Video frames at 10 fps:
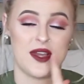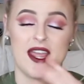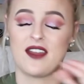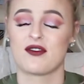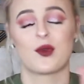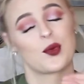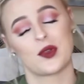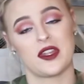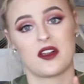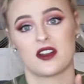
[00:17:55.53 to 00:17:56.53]
I have a
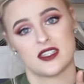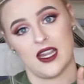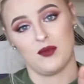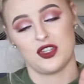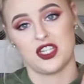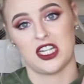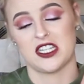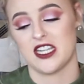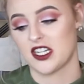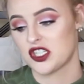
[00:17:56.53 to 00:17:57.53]
really hard time with
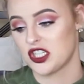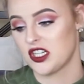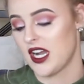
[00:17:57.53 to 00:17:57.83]
chicken texture.